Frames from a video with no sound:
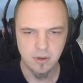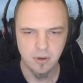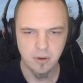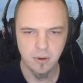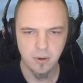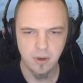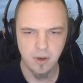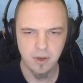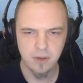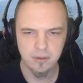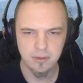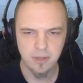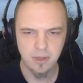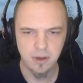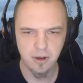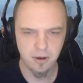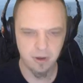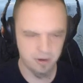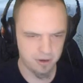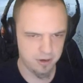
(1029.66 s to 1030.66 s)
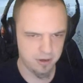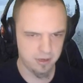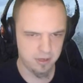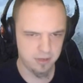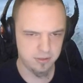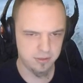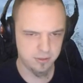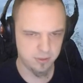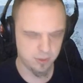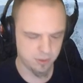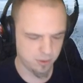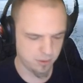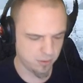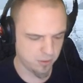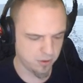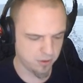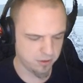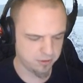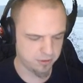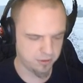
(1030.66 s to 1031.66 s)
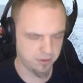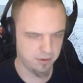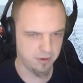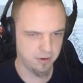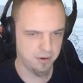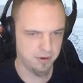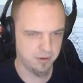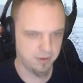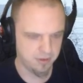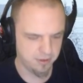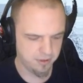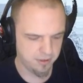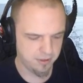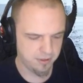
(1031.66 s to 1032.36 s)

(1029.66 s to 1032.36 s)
You go out there into the water.